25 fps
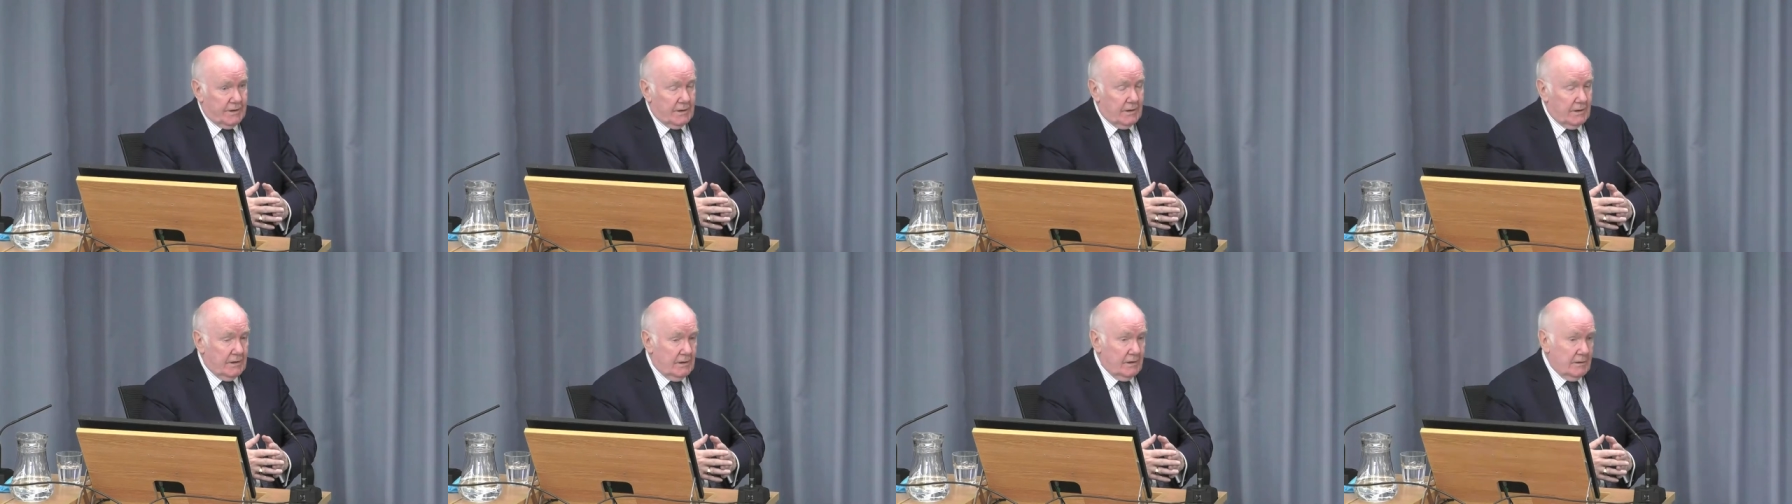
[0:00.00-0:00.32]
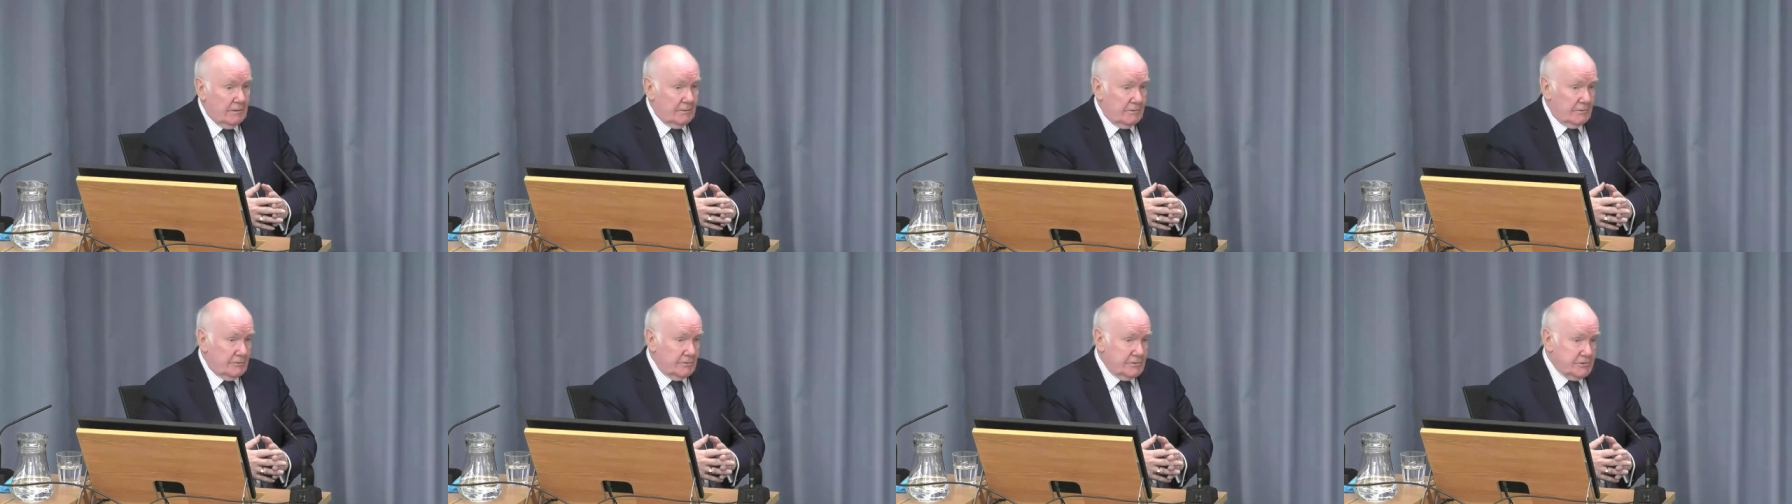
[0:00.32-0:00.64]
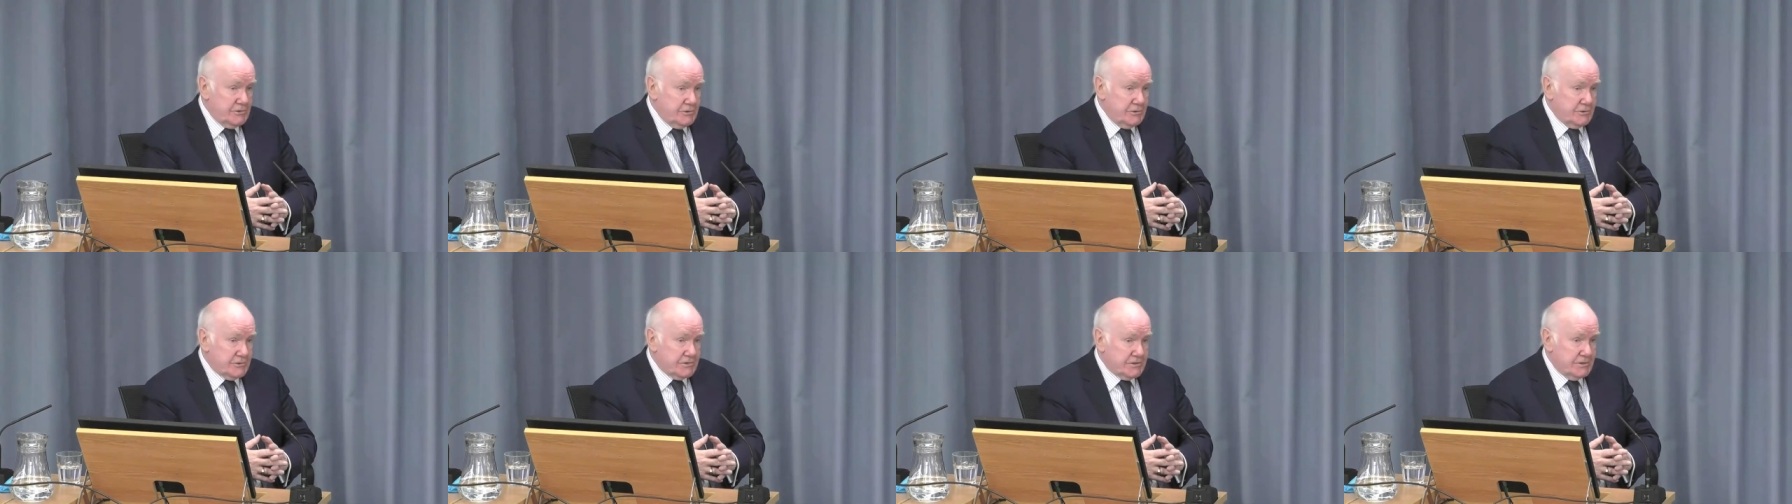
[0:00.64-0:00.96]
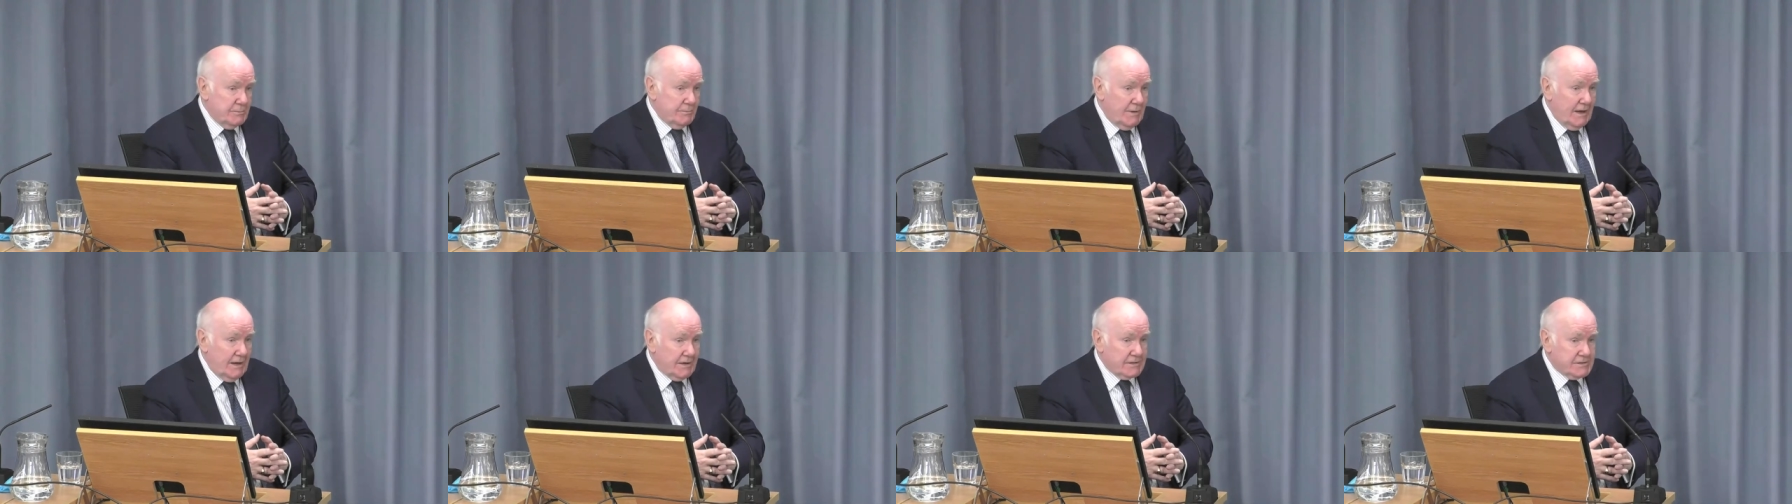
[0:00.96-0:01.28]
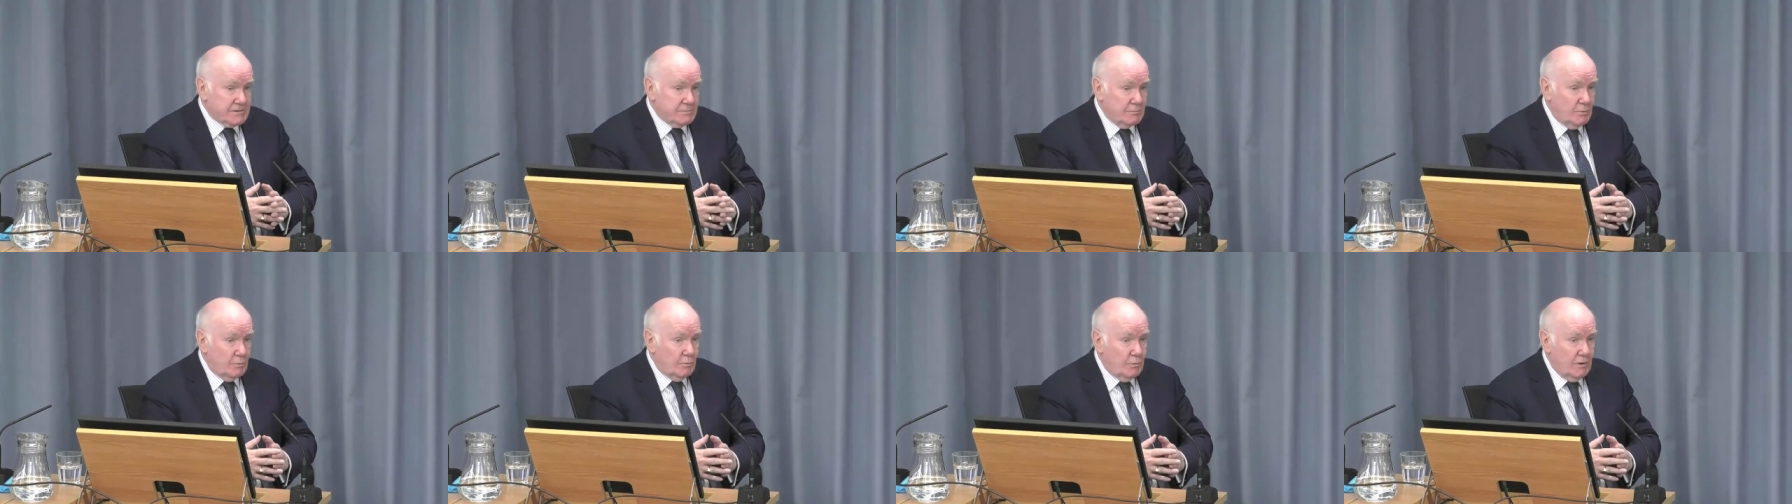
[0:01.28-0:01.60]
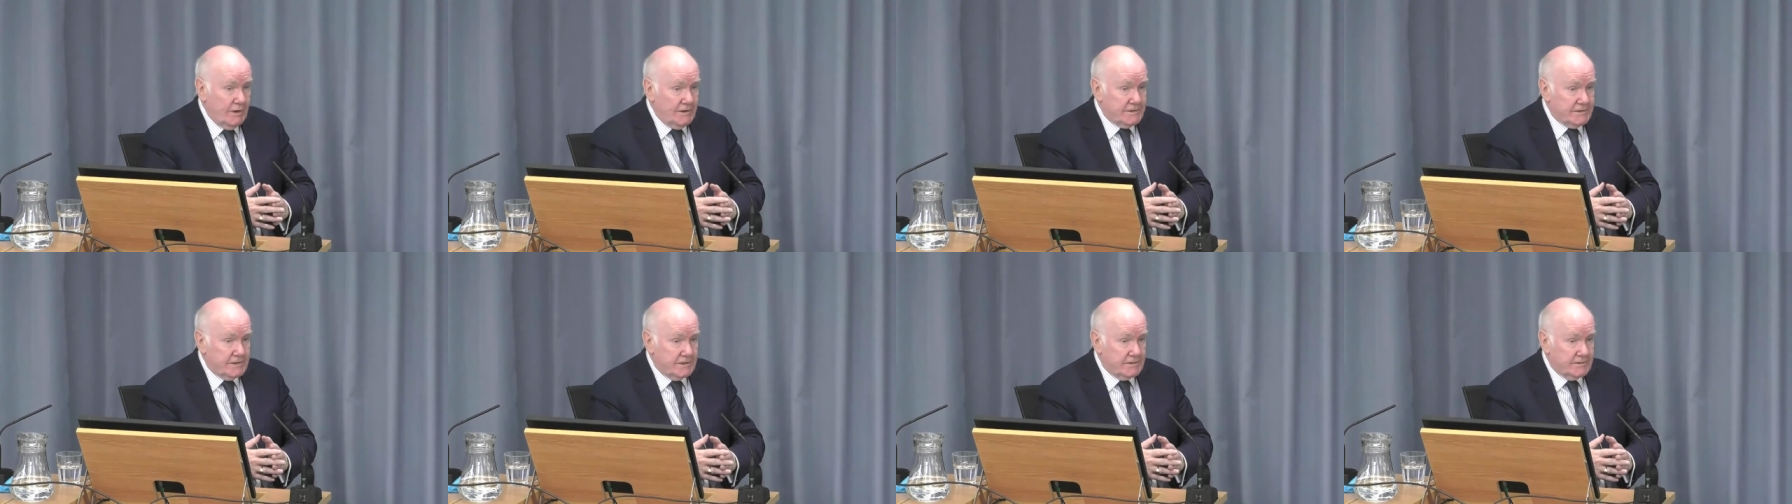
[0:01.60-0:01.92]
uh, reduce the maximum
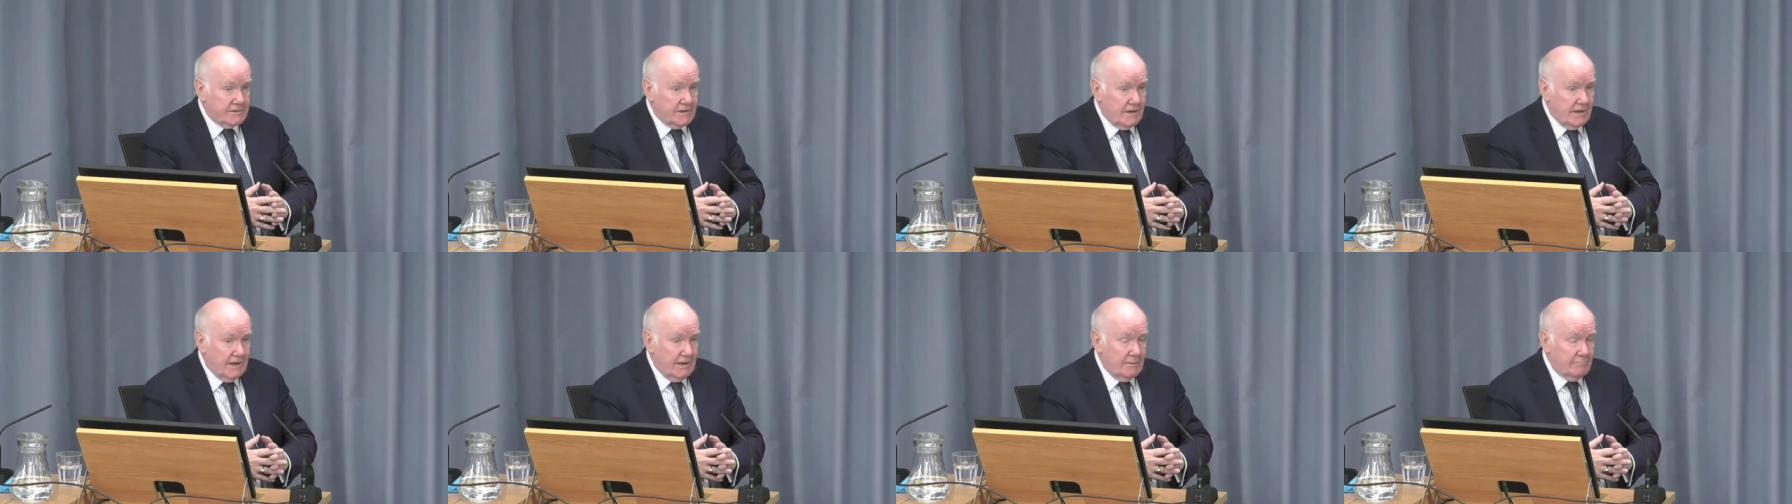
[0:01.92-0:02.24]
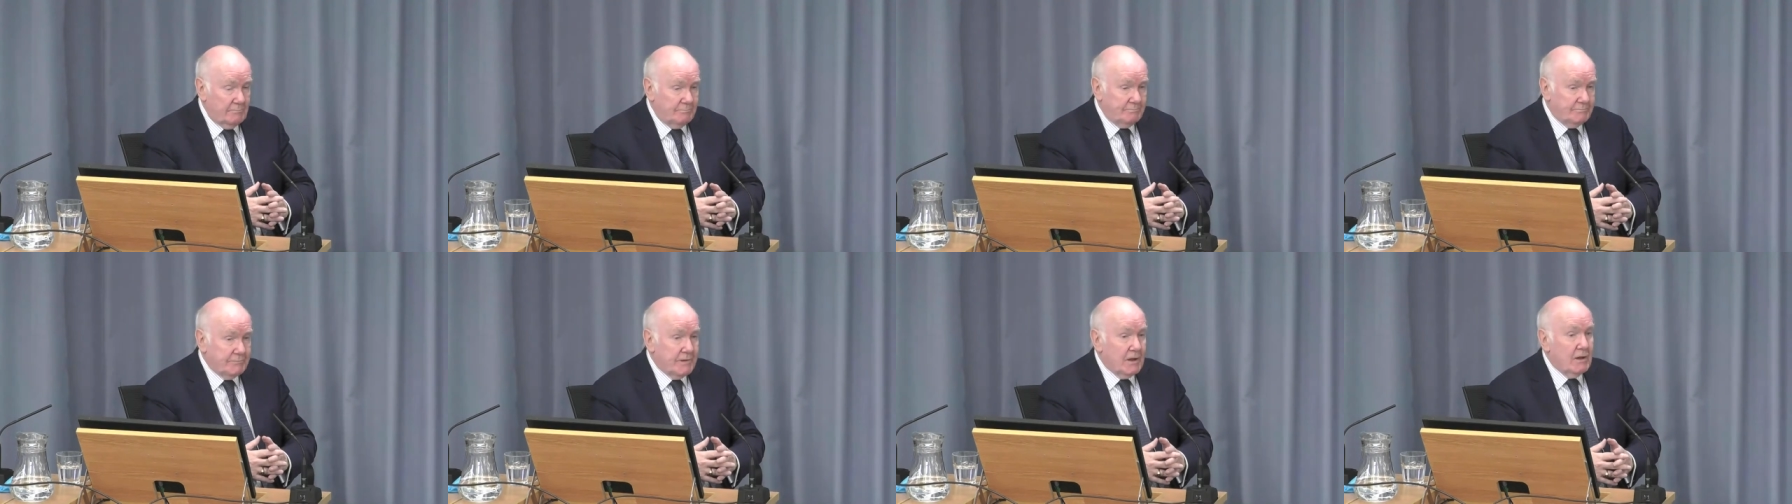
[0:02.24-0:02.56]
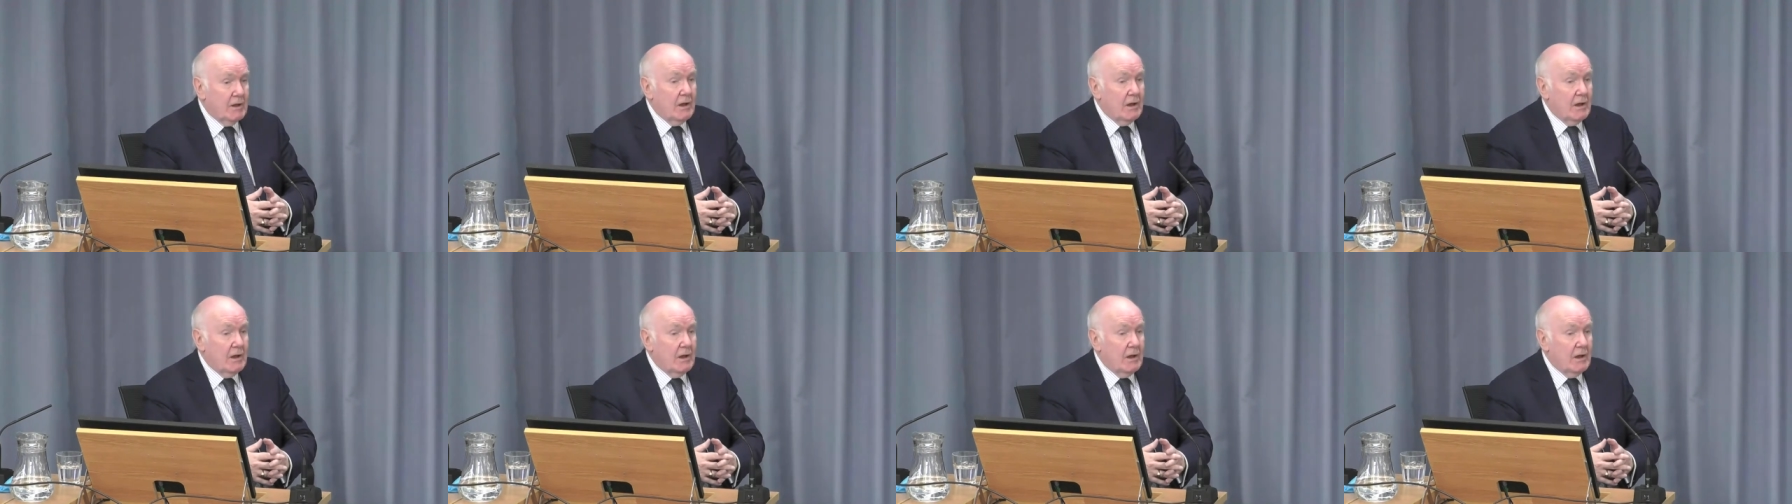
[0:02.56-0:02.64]
waiting time